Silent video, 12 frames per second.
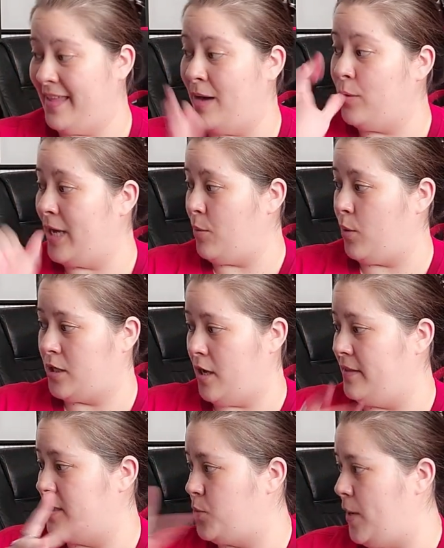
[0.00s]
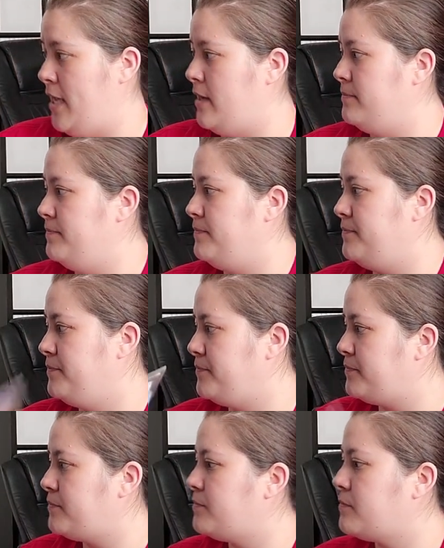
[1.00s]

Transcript: That will get worked on this week. It